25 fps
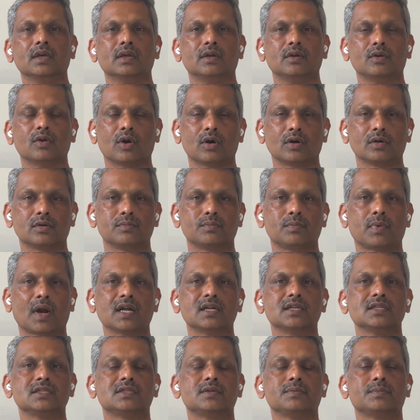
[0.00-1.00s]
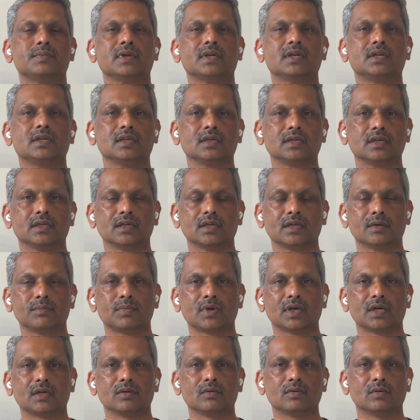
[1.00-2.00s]
not participating in a
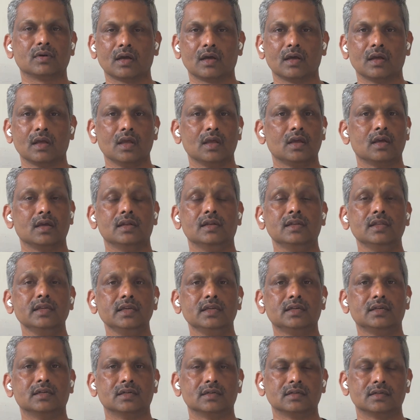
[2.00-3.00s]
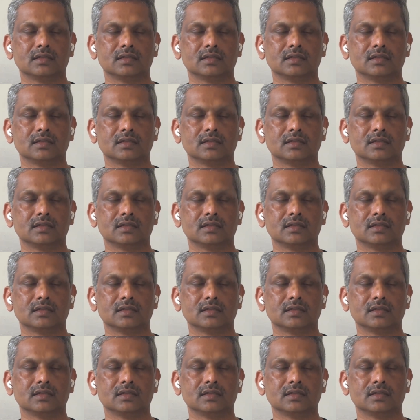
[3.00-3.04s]
particular league,